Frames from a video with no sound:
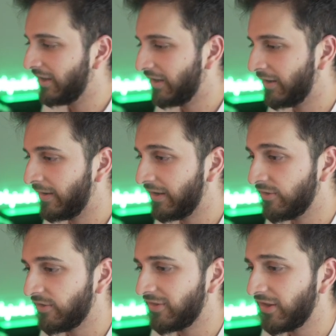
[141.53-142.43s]
And
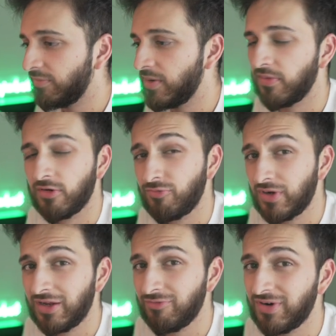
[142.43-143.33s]
you know, I think people are
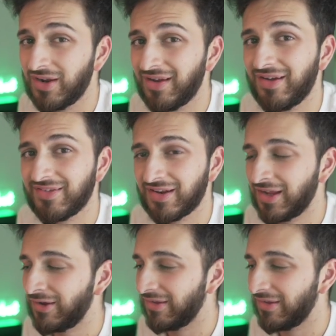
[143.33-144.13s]
really realizing now